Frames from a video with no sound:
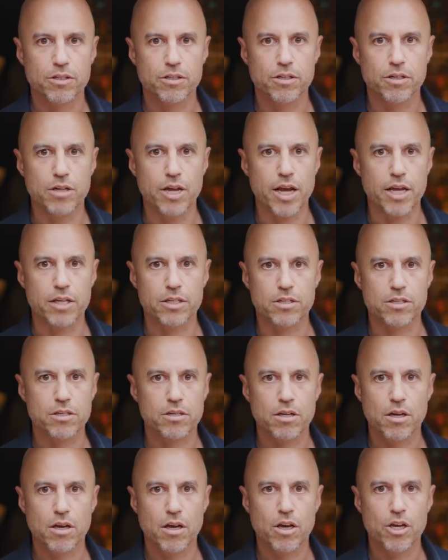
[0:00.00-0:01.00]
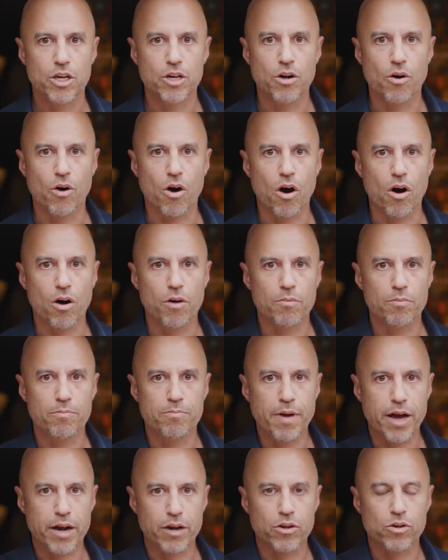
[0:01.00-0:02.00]
it's, you know, our
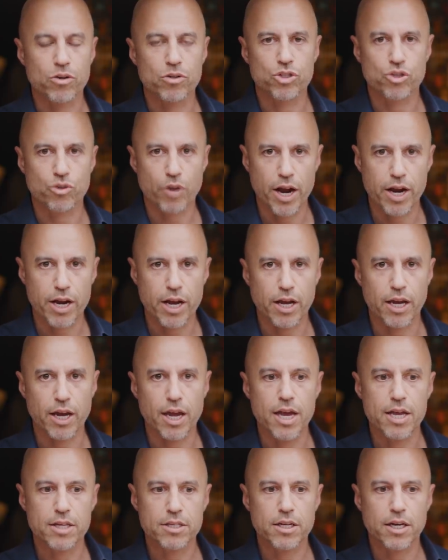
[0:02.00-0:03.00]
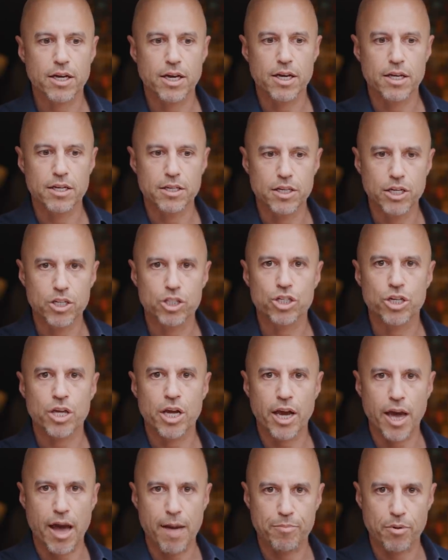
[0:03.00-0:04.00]
medical training is a
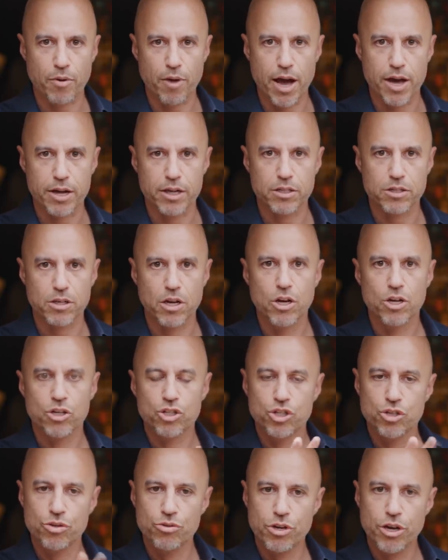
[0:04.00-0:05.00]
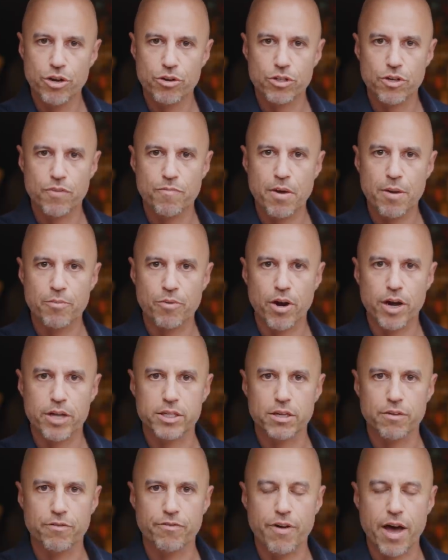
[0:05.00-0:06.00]
conditioning apparatus. Two years of
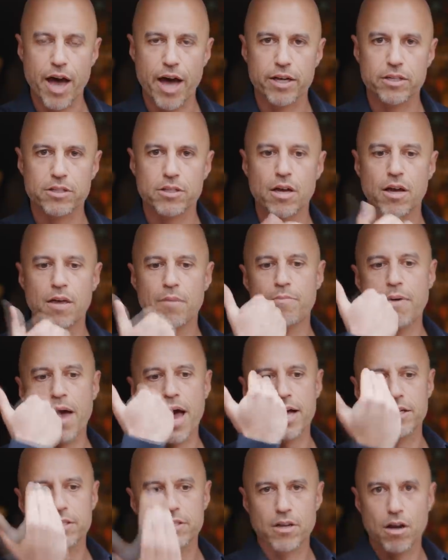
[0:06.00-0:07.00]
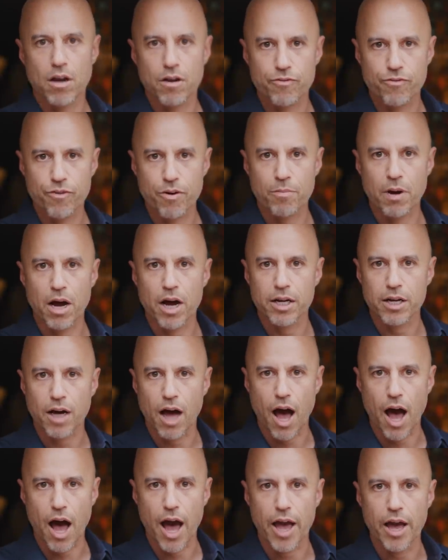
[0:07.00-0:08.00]
memorizing facts, passed on from on
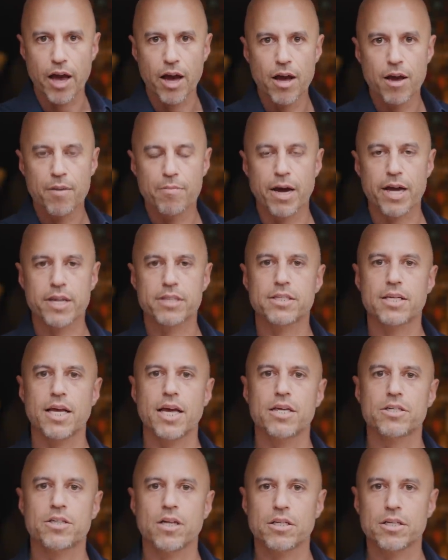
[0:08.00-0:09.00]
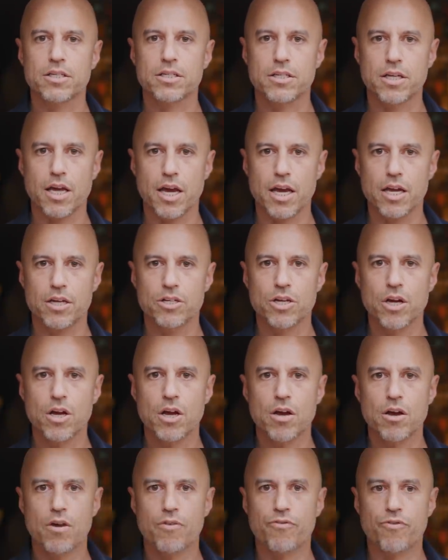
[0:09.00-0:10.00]
high by a sage on the stage
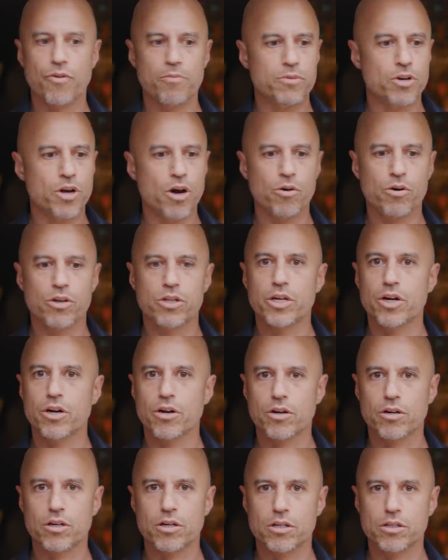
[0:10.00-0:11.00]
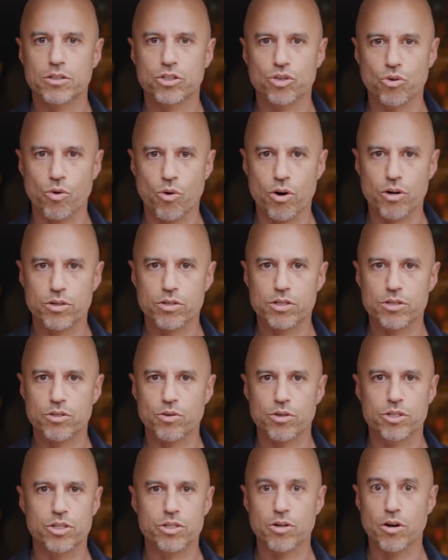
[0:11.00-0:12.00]
from no clear source.
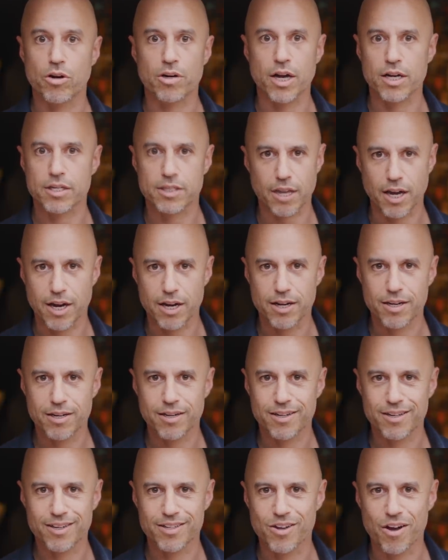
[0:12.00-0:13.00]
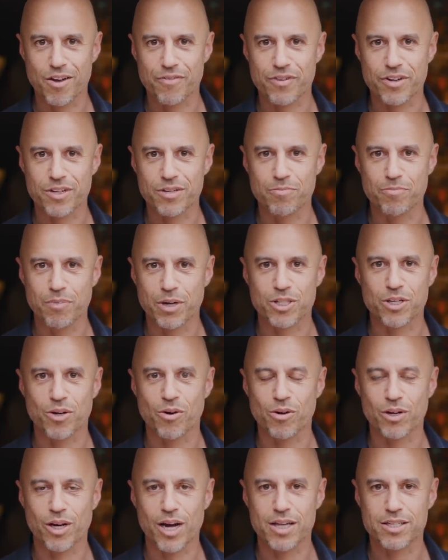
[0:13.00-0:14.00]
Sources are not cited. It's often a bunch of
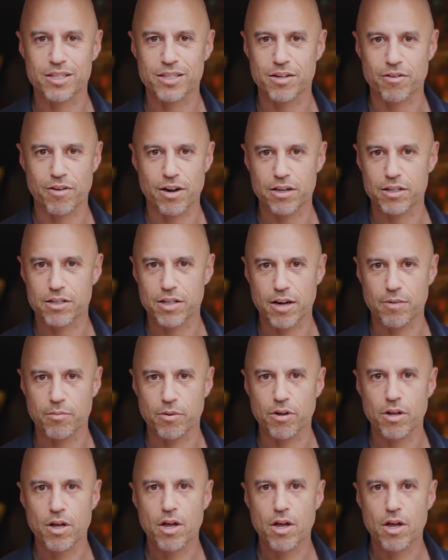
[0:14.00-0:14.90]
old guys sitting around a table.